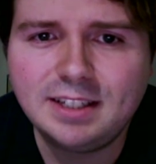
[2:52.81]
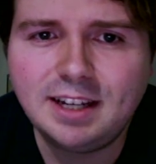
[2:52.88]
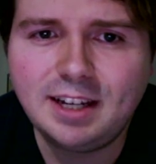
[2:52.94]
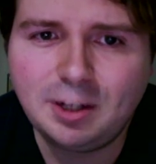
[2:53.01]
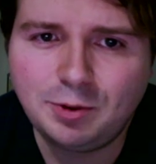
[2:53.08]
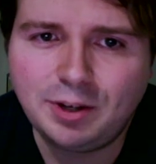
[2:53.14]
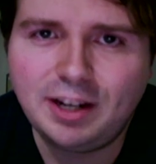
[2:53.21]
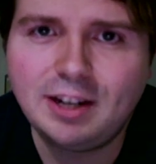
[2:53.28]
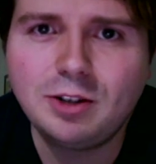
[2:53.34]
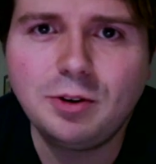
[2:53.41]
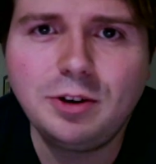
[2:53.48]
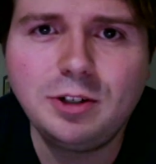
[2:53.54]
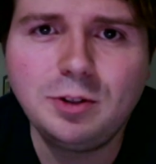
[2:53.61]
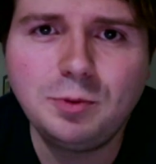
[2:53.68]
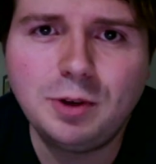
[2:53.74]
Anyway,
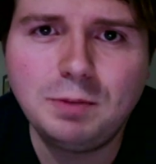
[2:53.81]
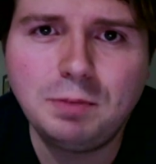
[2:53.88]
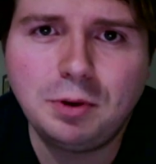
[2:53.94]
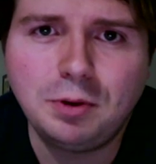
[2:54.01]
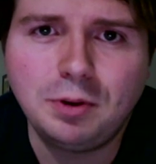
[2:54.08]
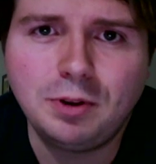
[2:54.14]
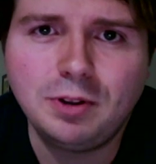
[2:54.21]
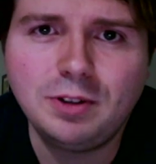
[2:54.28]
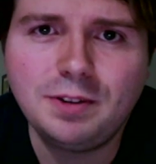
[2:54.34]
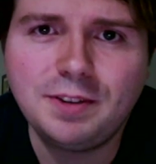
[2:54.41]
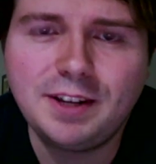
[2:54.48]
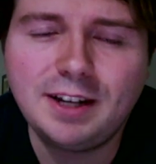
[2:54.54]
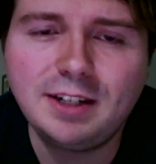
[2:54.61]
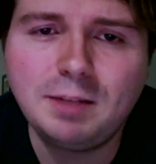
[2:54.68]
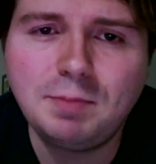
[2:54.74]
according to one poll,
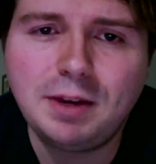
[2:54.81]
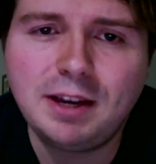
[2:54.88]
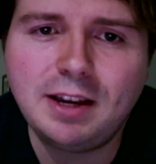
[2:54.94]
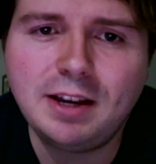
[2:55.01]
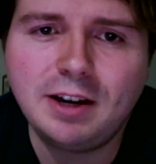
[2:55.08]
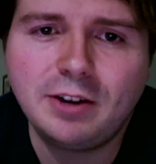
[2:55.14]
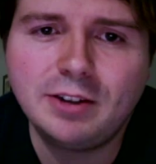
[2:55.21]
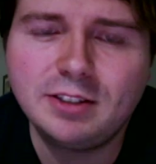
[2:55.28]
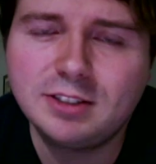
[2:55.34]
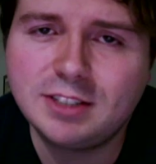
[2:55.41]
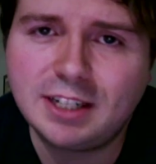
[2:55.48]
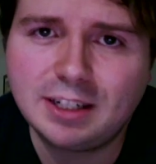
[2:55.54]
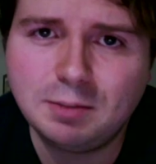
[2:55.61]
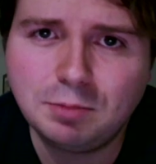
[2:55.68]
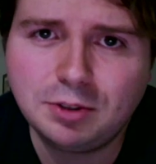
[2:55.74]
the NDP are in
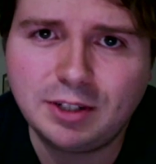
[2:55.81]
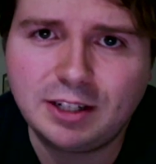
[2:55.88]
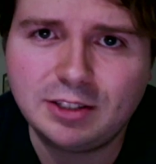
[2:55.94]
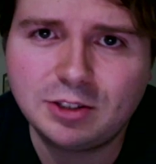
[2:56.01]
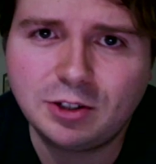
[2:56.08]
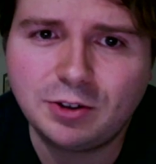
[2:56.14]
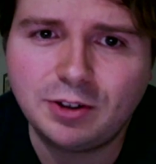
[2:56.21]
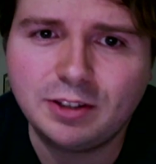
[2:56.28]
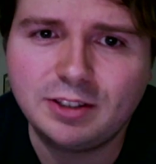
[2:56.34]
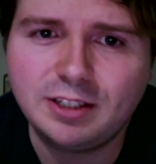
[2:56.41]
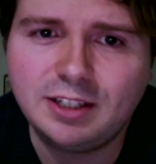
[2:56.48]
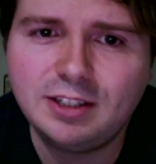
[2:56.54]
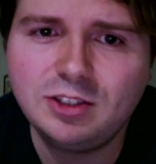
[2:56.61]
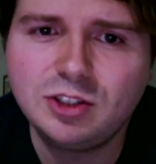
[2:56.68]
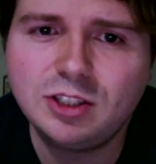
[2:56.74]
second place
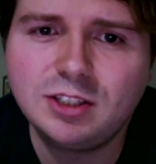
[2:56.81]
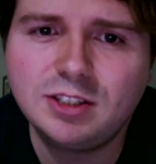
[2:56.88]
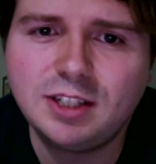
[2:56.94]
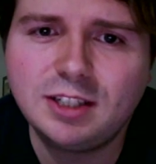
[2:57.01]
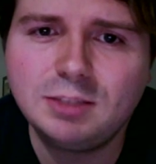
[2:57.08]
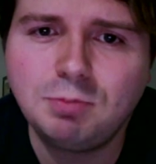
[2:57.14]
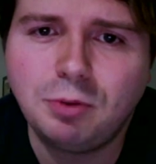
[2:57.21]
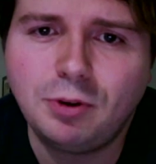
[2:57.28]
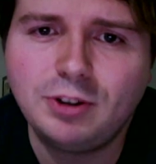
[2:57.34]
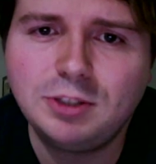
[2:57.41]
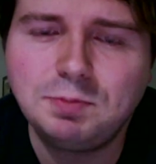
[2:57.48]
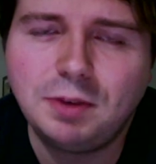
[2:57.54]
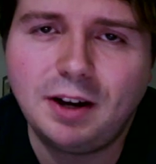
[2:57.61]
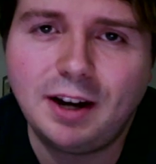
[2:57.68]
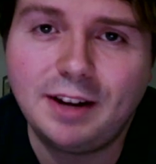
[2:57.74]
currently, just 6 points
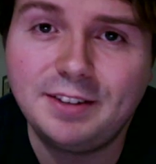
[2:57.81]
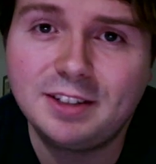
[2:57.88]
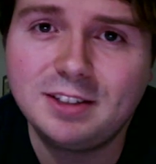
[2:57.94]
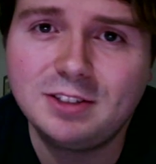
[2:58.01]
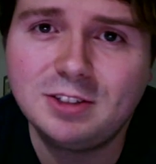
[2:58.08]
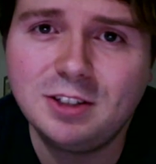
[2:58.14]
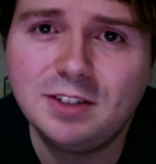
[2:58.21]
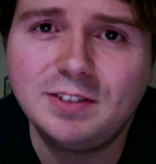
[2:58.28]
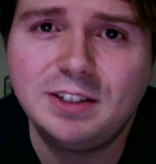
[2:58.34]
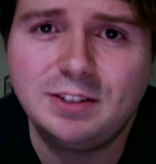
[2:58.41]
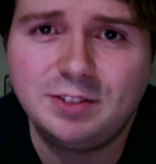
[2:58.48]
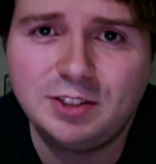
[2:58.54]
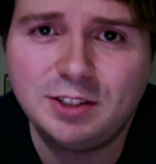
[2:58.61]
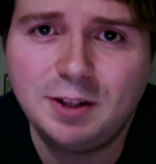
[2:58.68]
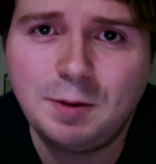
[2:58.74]
behind the
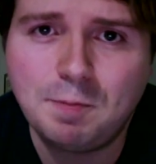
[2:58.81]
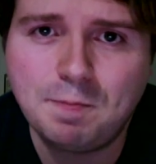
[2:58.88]
Conservatives.